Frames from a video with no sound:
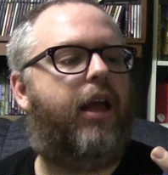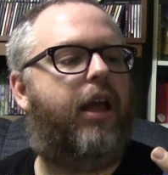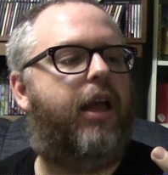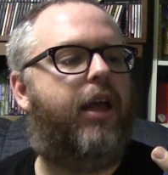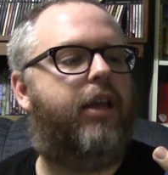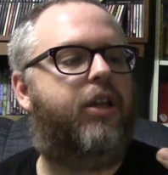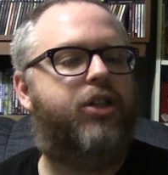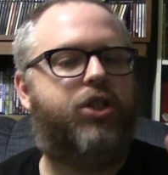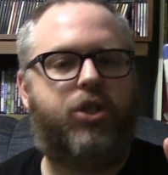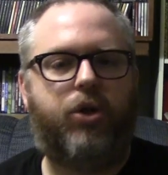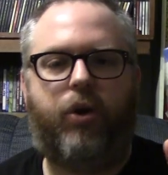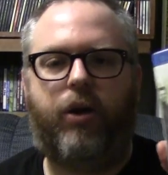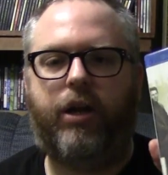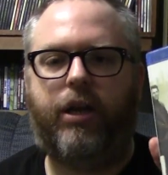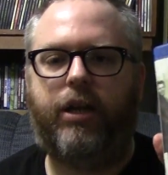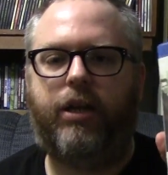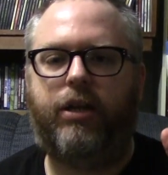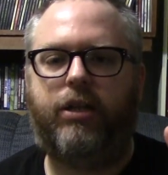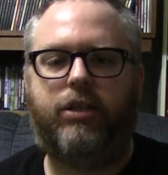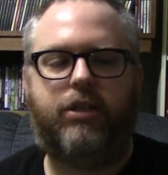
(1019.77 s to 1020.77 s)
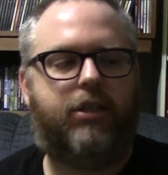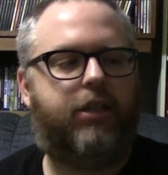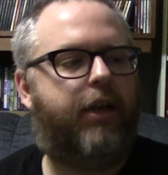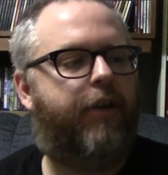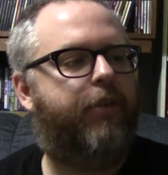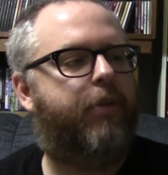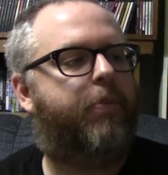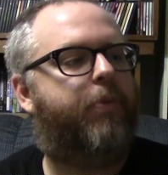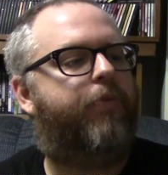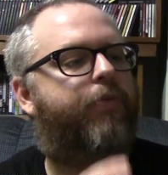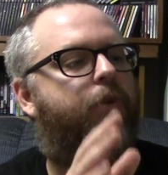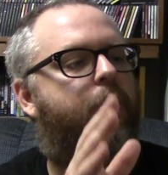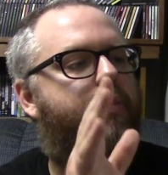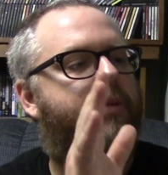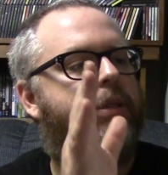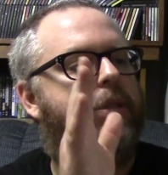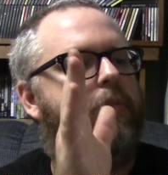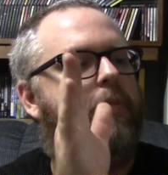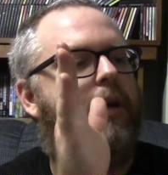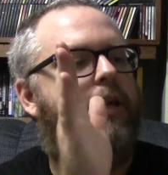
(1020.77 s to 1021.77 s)
and enjoying it, and just love the
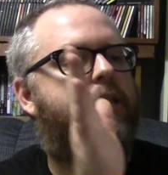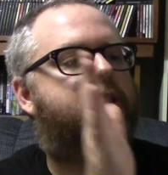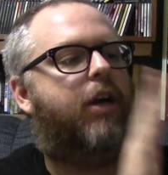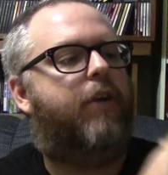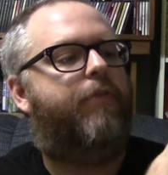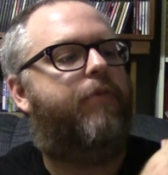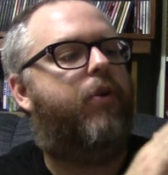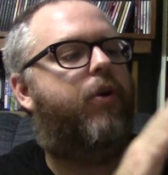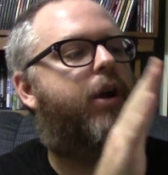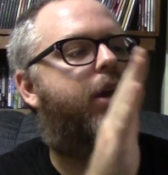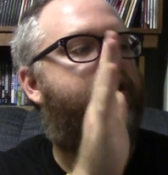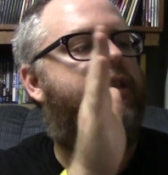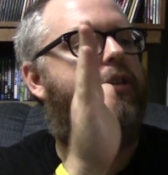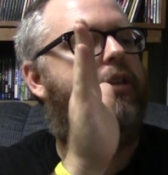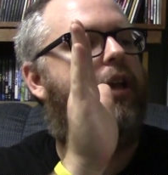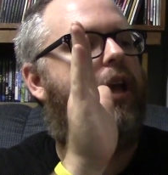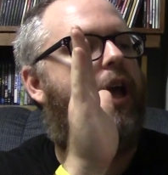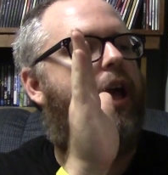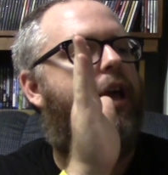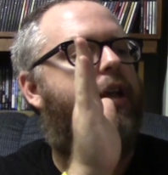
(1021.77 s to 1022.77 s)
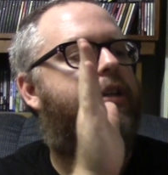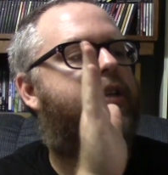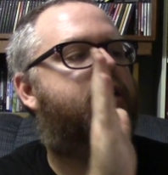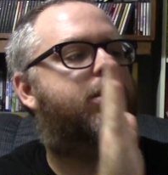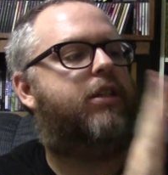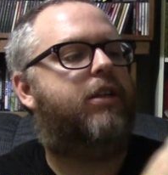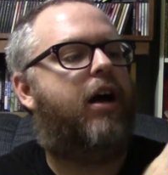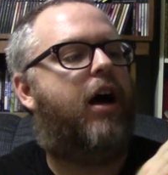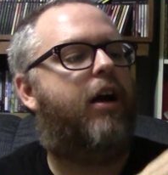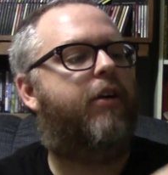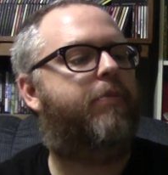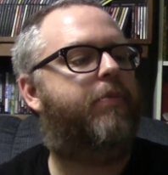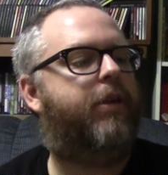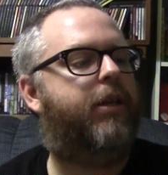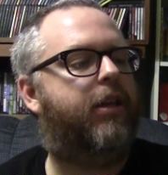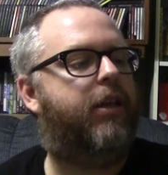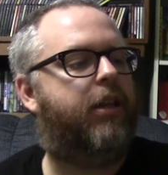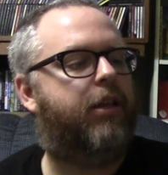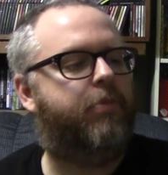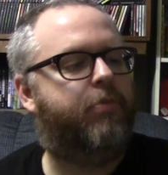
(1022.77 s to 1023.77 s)
performances by John Voight and Dustin
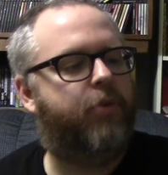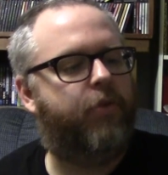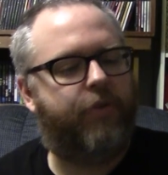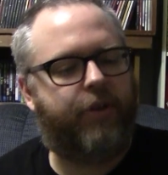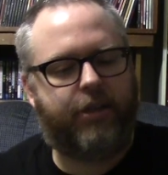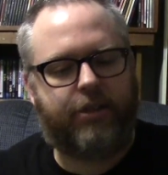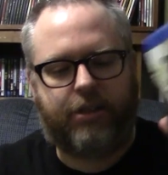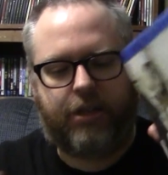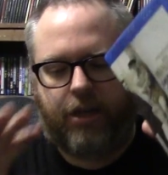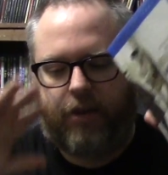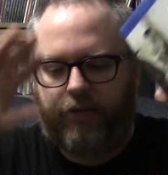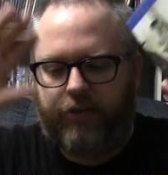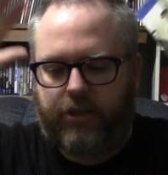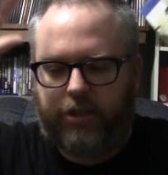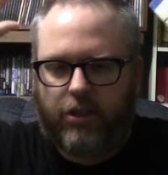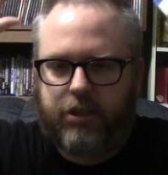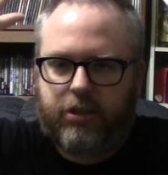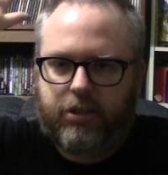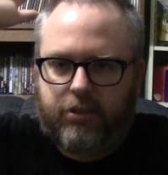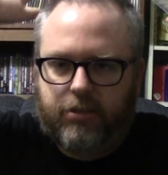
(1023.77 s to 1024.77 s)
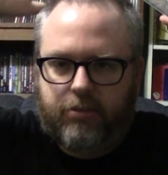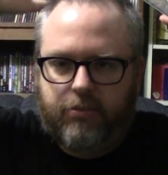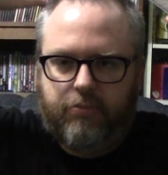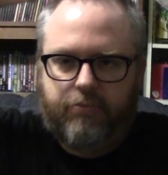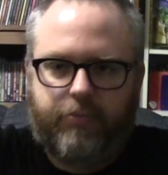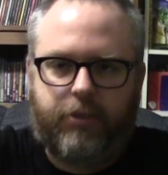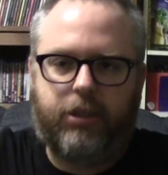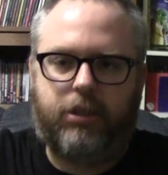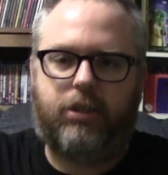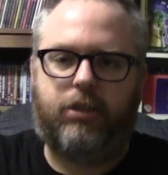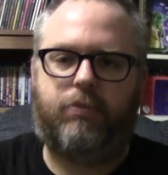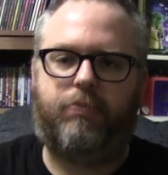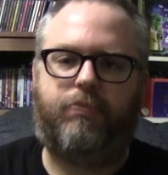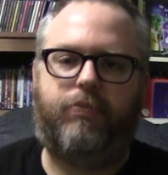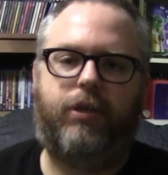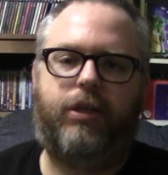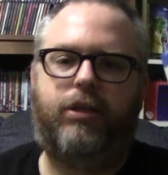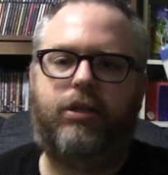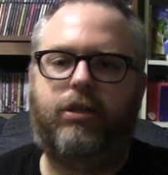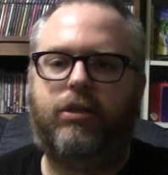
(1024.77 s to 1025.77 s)
Hoffman, and the movie itself is just It's just,
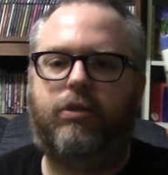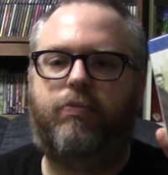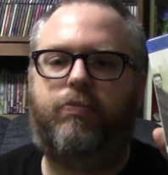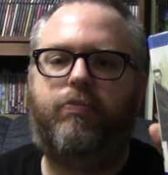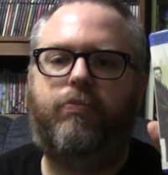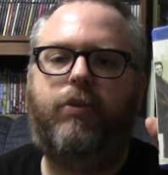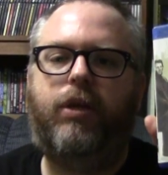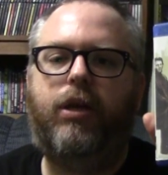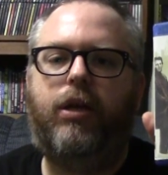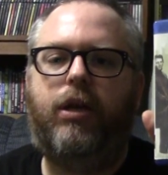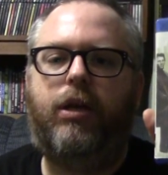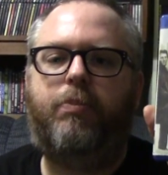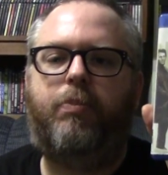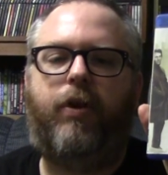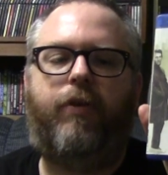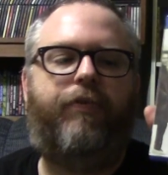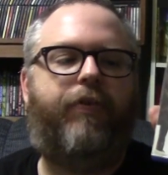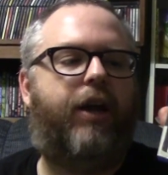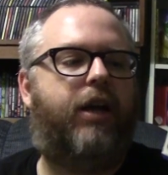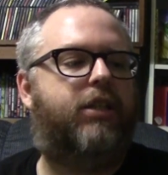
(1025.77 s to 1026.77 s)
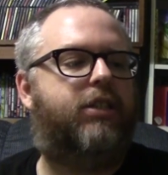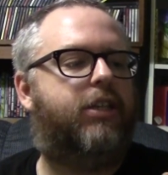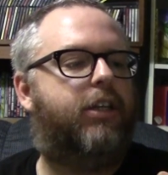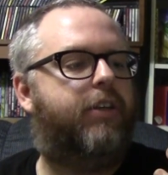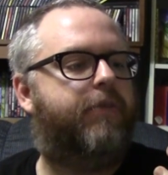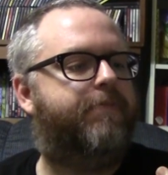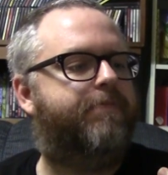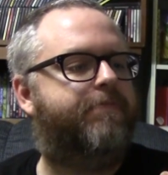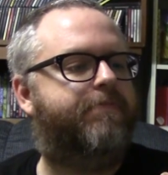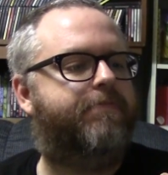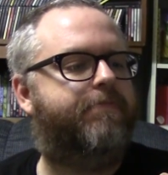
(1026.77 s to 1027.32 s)
it's just perfection.